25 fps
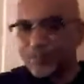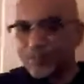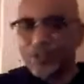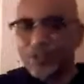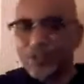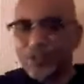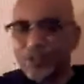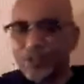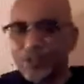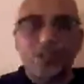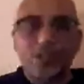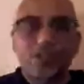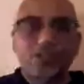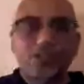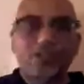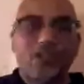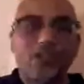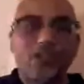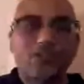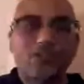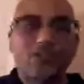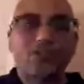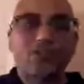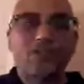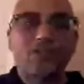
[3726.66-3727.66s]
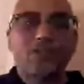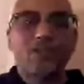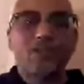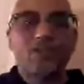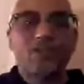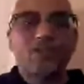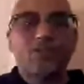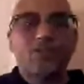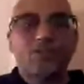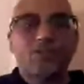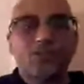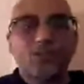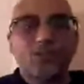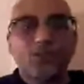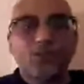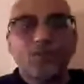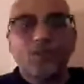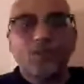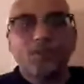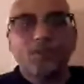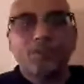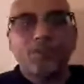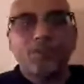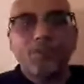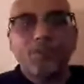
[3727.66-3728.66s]
go. Let's go. You
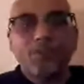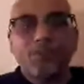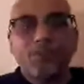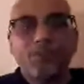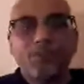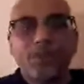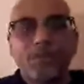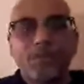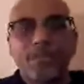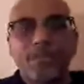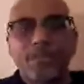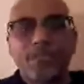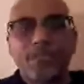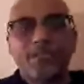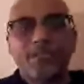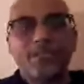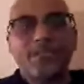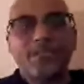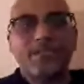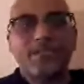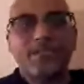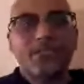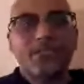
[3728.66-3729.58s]
little people in here.